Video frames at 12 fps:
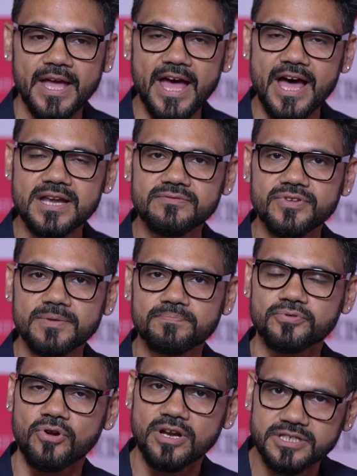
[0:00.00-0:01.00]
and we
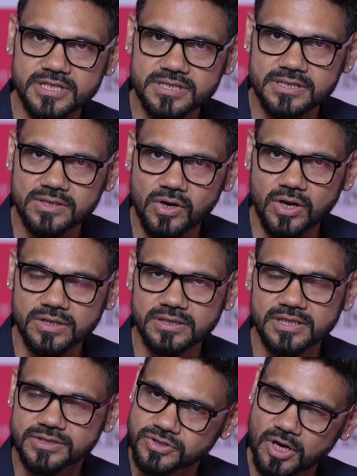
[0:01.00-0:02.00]
brought it on
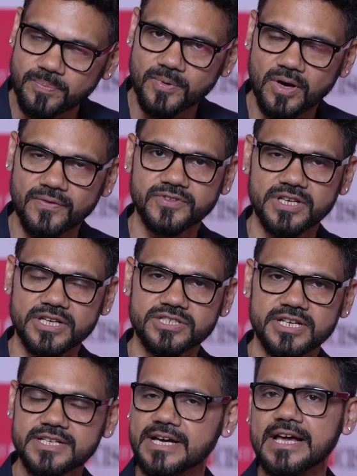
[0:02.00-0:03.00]
the top of the
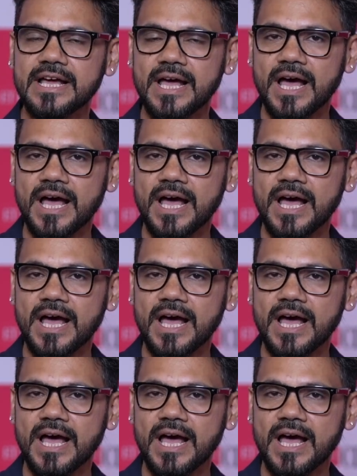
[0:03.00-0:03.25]
agenda.